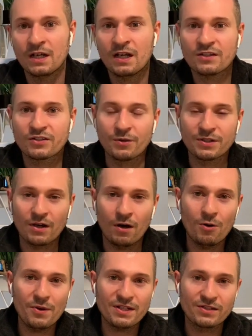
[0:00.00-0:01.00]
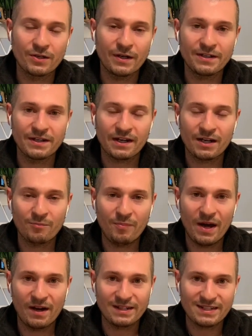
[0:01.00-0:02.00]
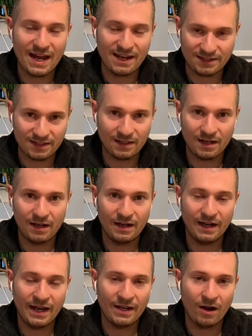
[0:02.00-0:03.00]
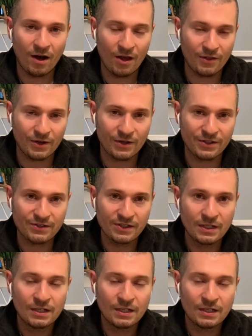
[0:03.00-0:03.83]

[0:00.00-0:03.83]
So it's always good to compare Tesla and others